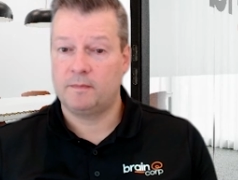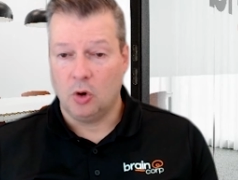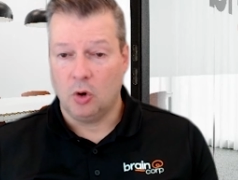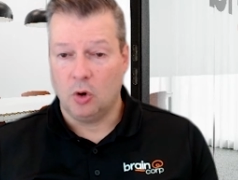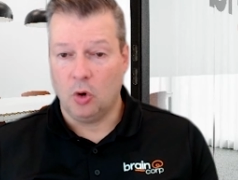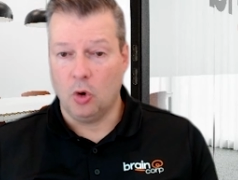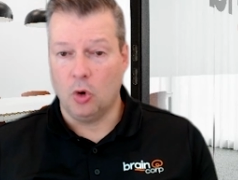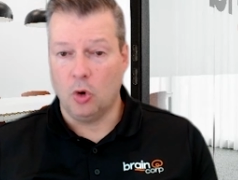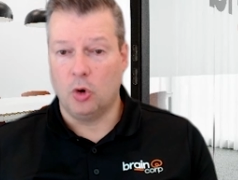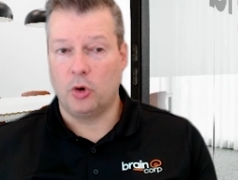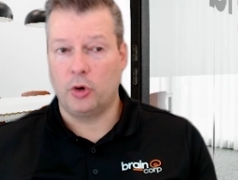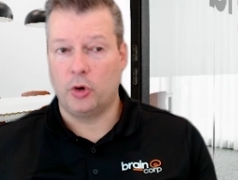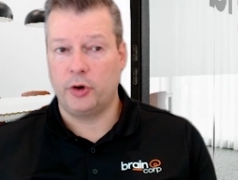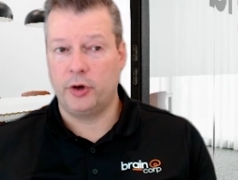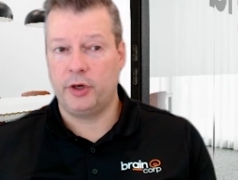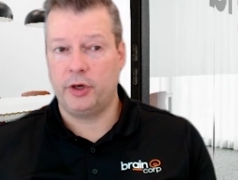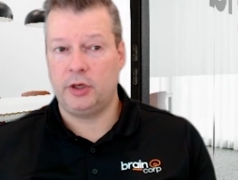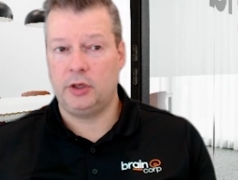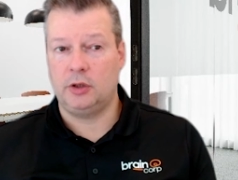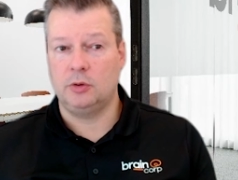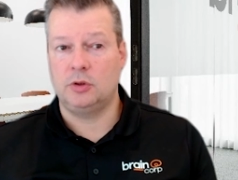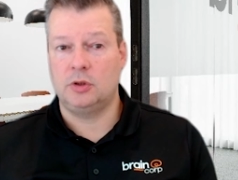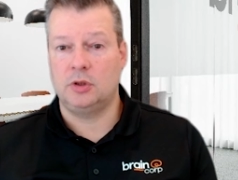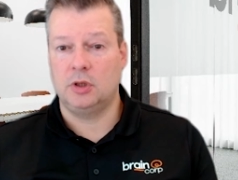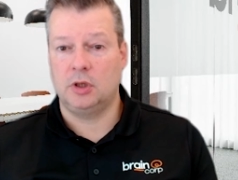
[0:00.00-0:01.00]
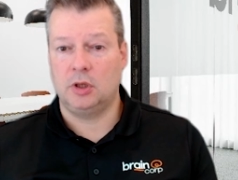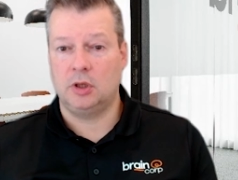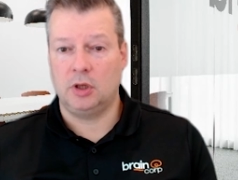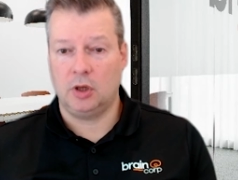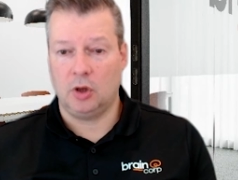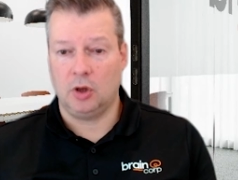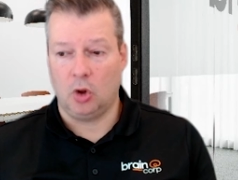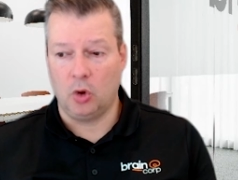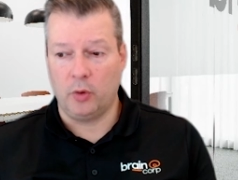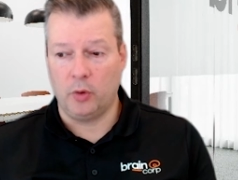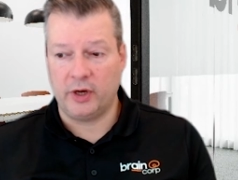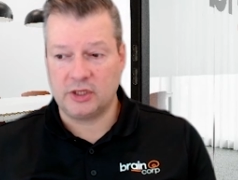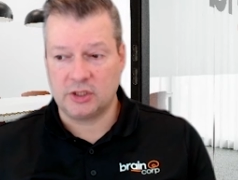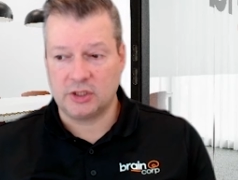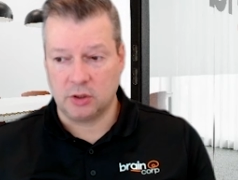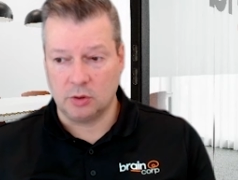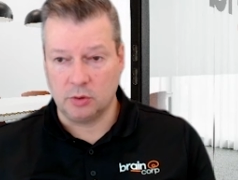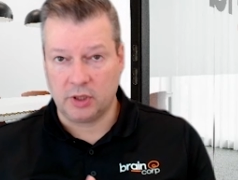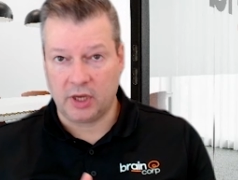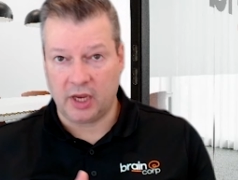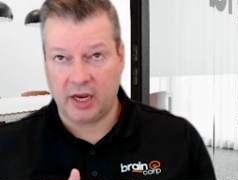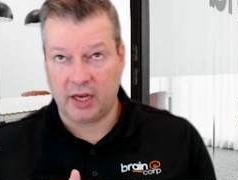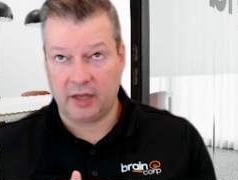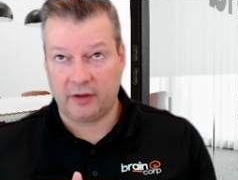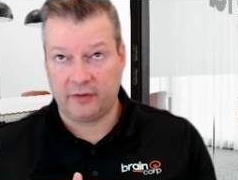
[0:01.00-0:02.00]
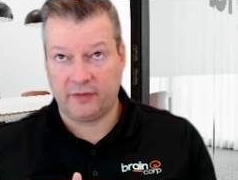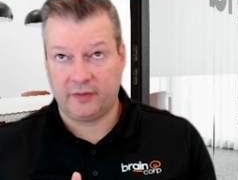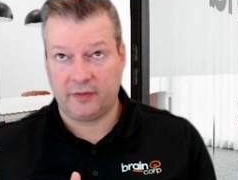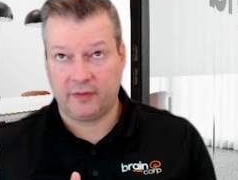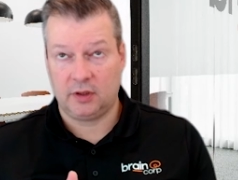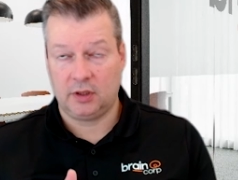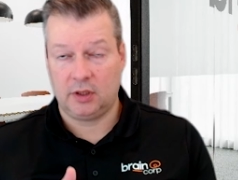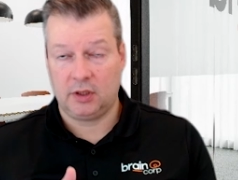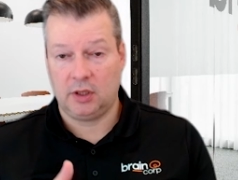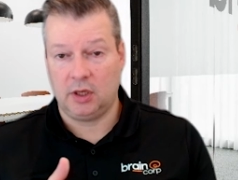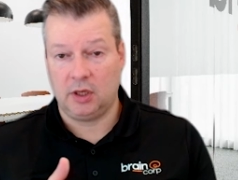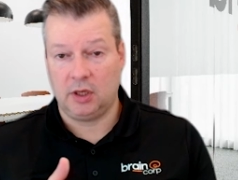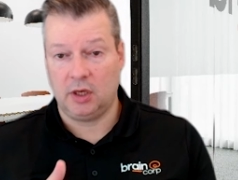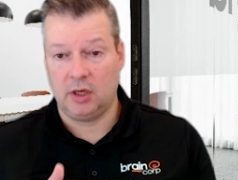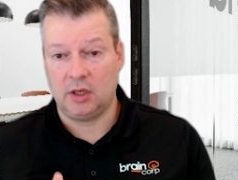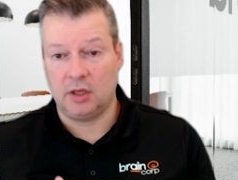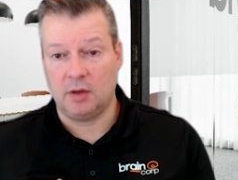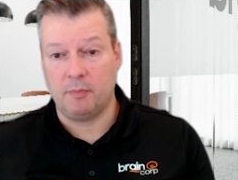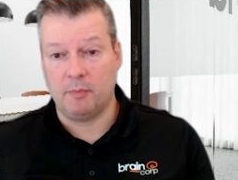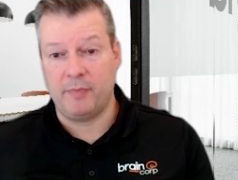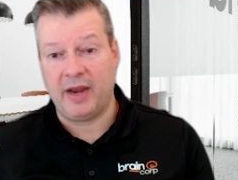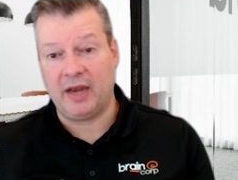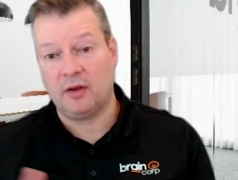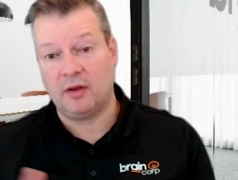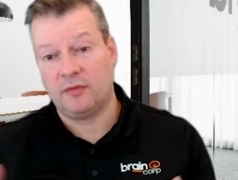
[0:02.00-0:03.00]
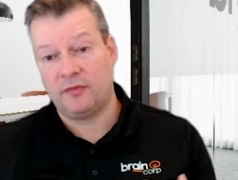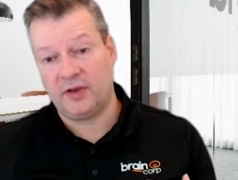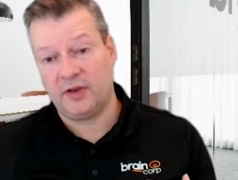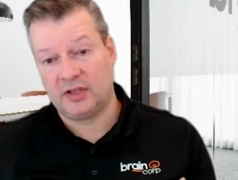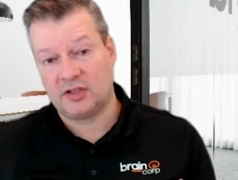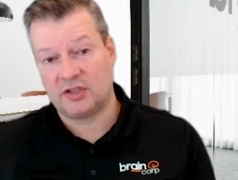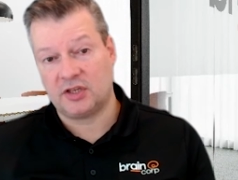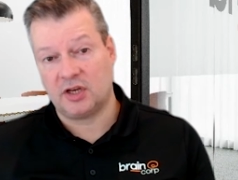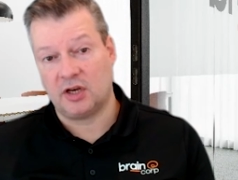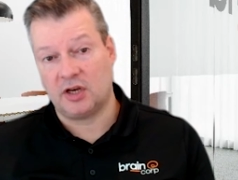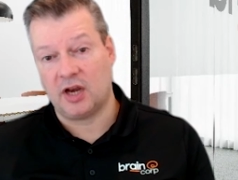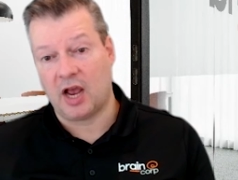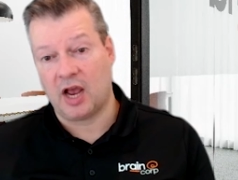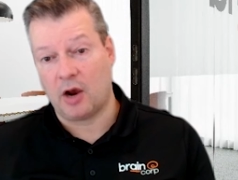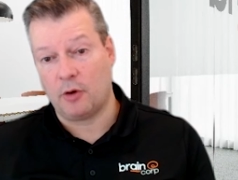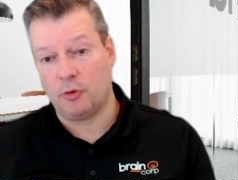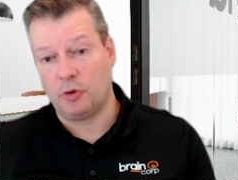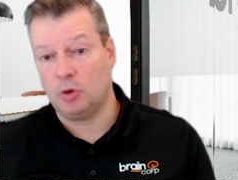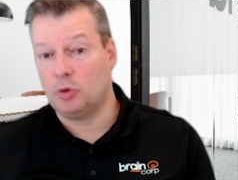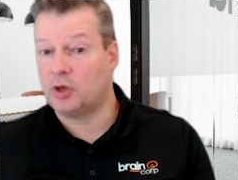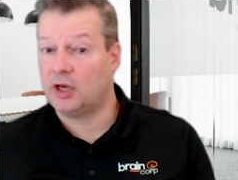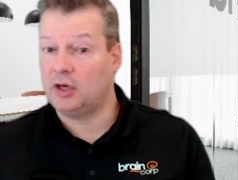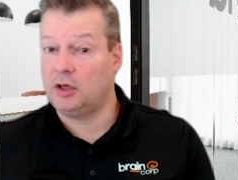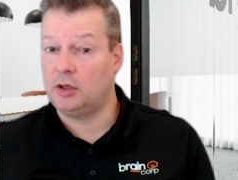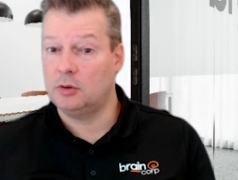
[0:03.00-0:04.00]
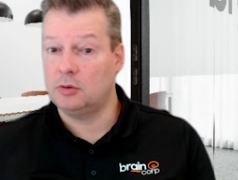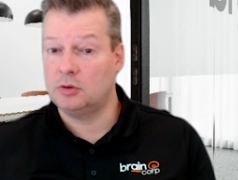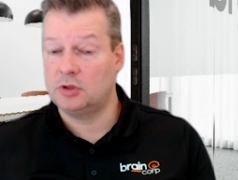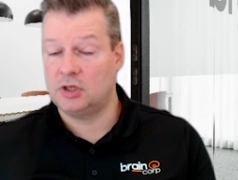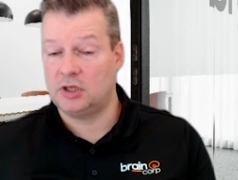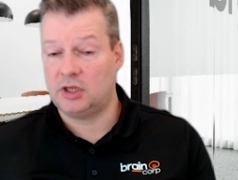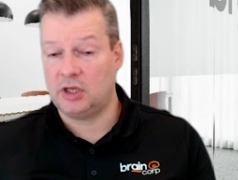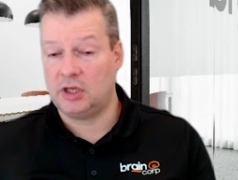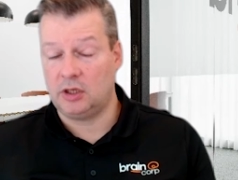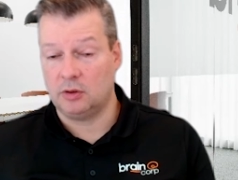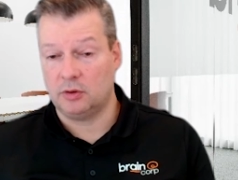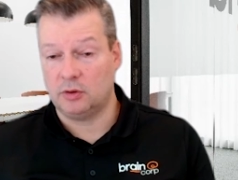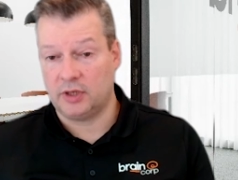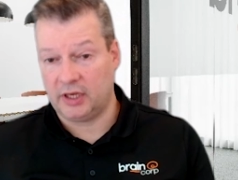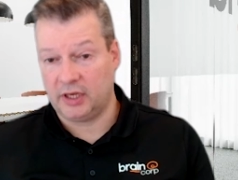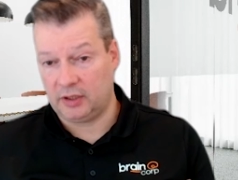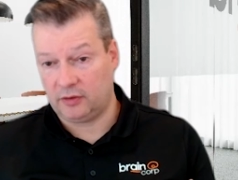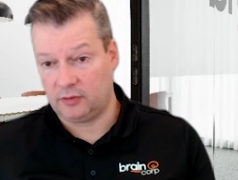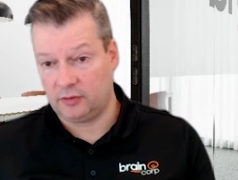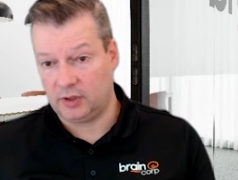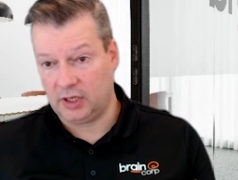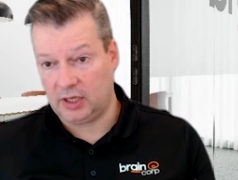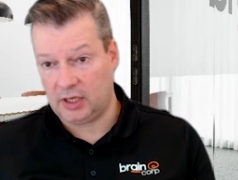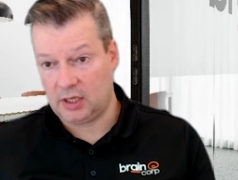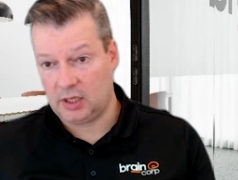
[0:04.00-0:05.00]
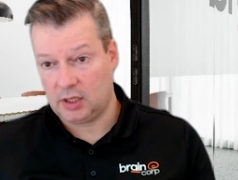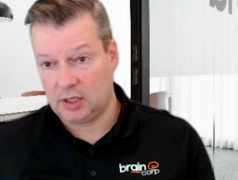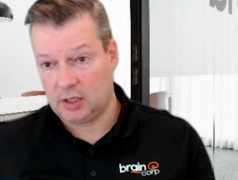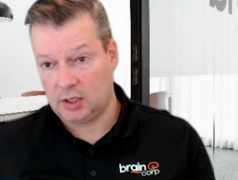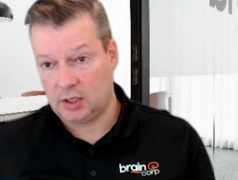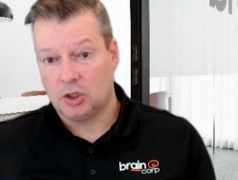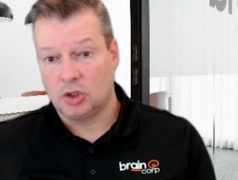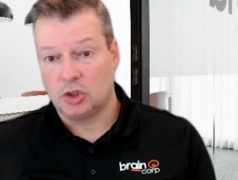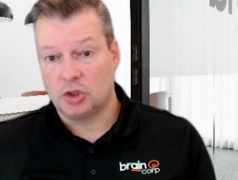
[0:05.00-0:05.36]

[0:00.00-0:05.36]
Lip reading: Or you always look at the benefits and how you can use it in your day-to-day.